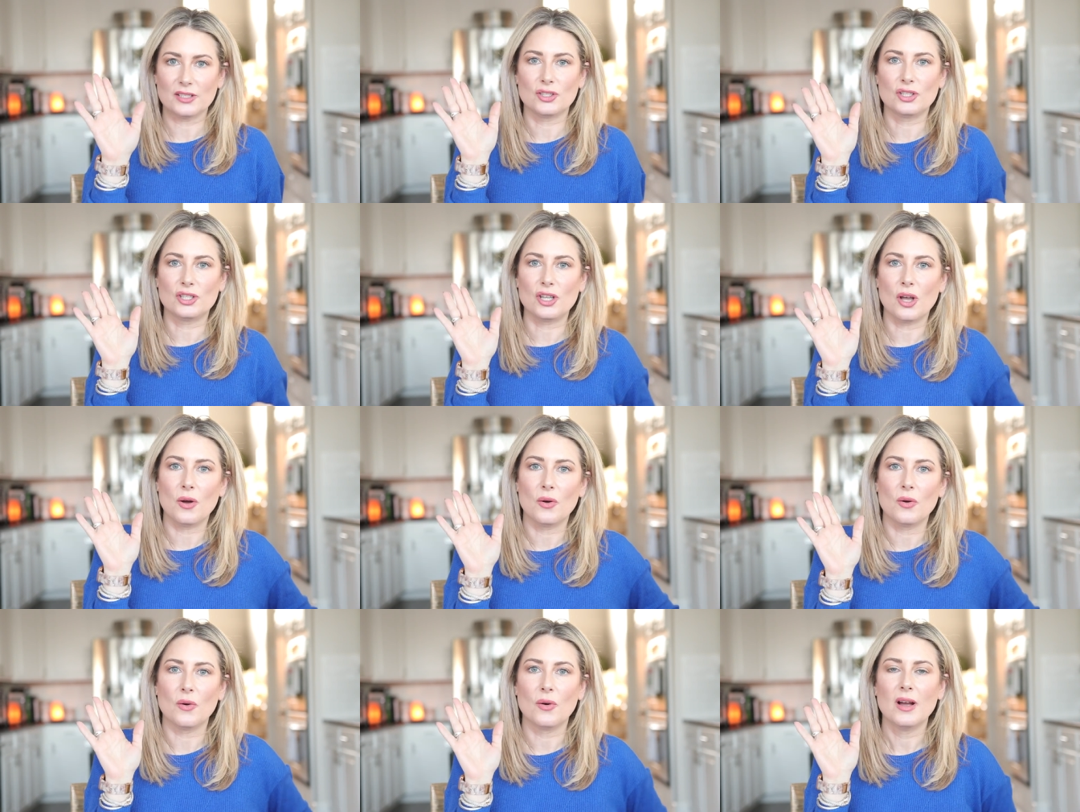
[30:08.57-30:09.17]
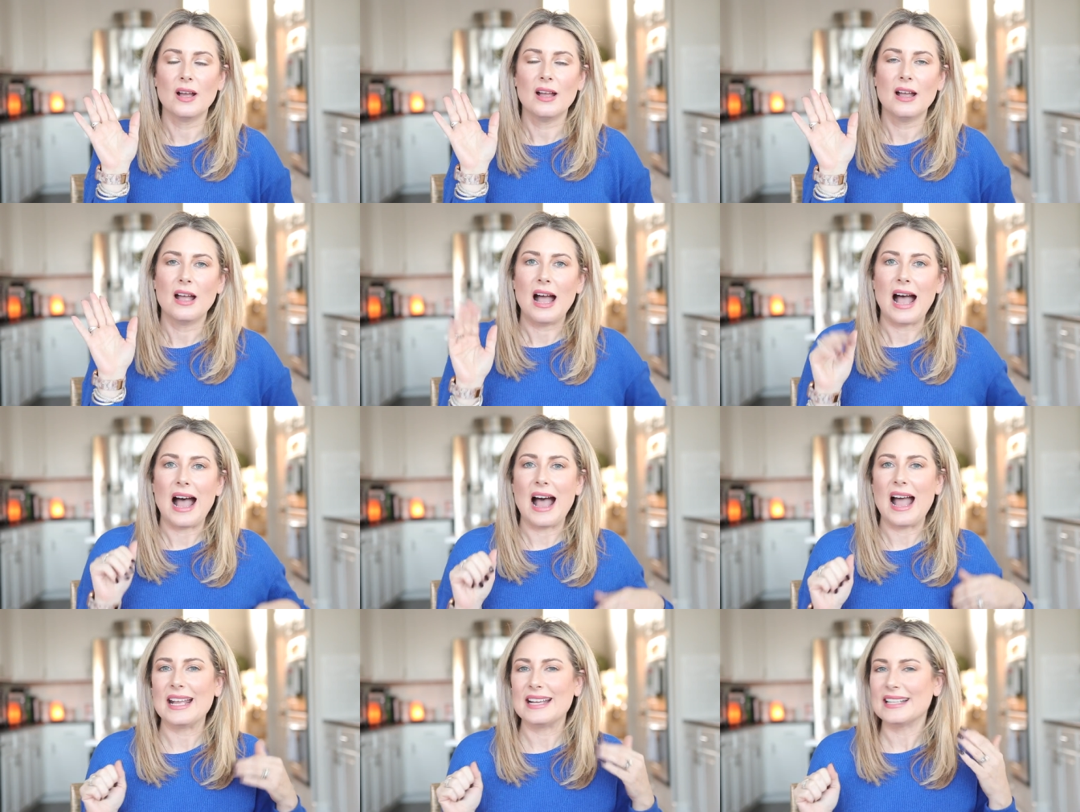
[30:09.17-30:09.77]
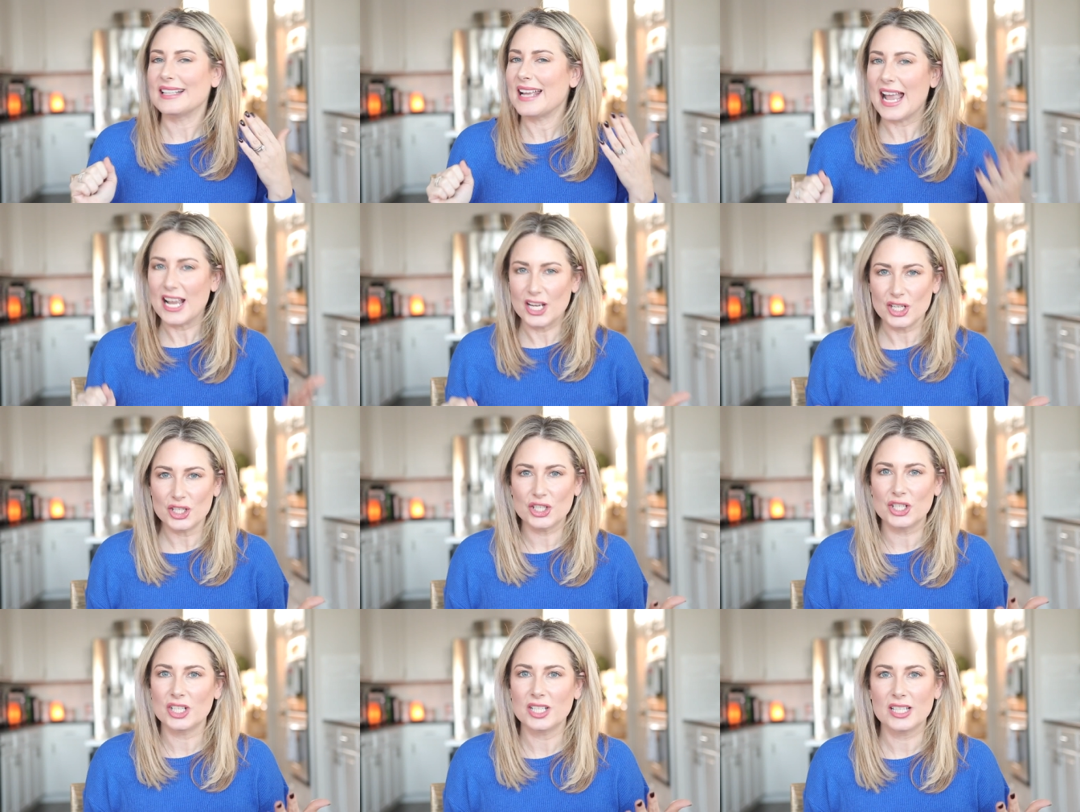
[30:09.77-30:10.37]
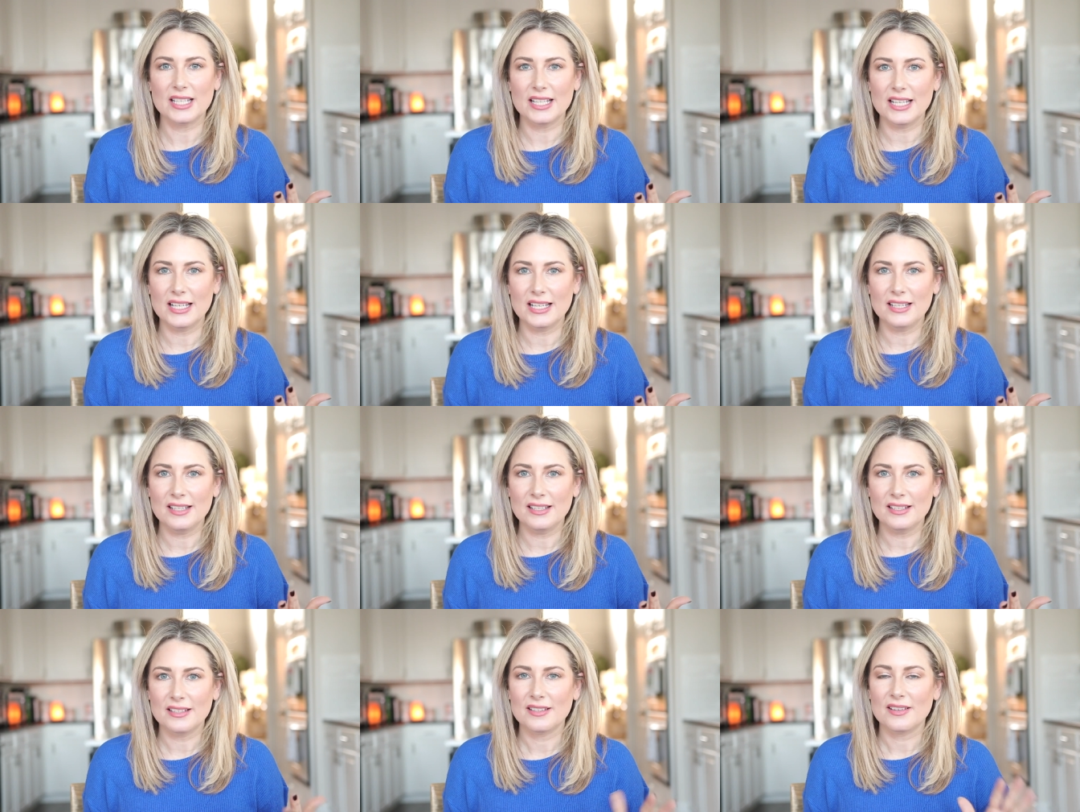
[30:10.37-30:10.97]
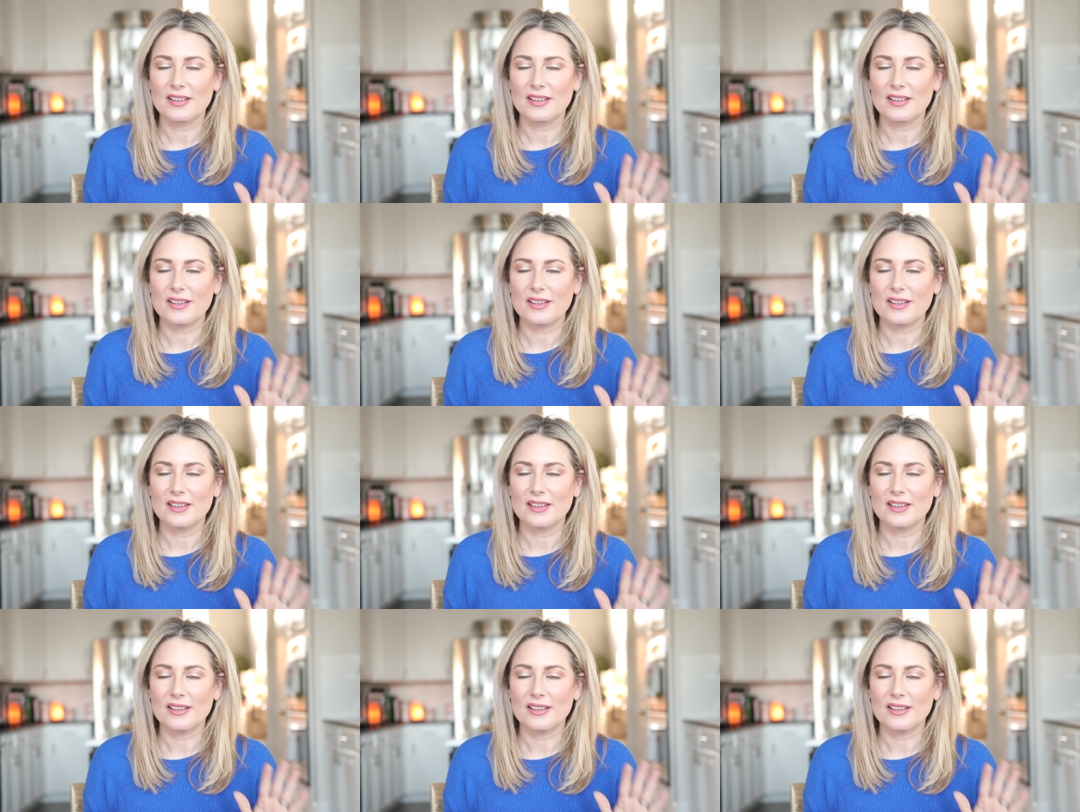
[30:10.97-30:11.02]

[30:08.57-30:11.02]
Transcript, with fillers: So I occasionally,